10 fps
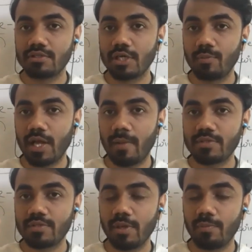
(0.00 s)

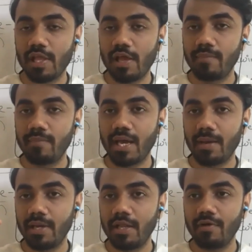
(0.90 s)
Sometimes some people have back
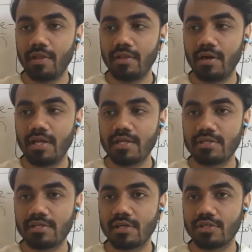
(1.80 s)
pain when the
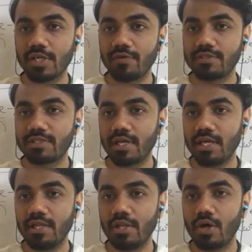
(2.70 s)
disc shifts
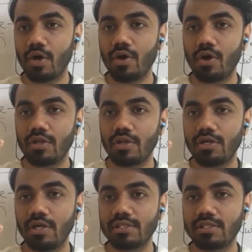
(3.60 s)
in or the
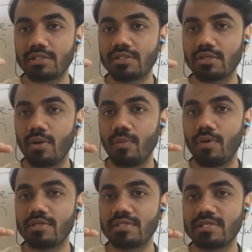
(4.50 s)
disc
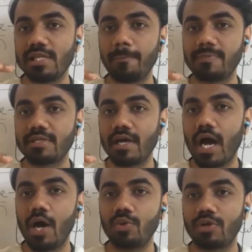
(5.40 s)
slips
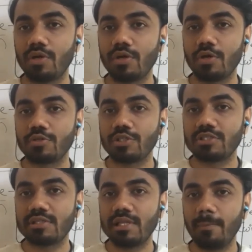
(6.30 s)
out. So
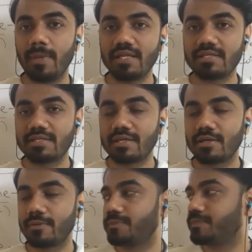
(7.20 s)
slip disc.
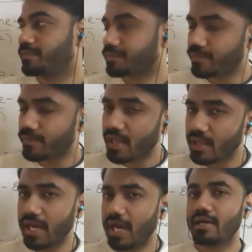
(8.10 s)

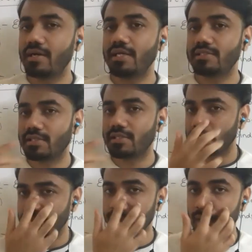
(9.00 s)
That disc
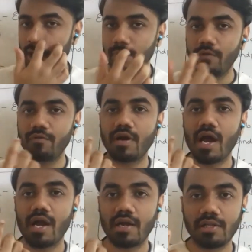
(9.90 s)
is made up of
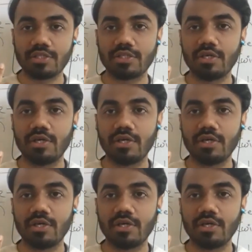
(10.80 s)
cartilage.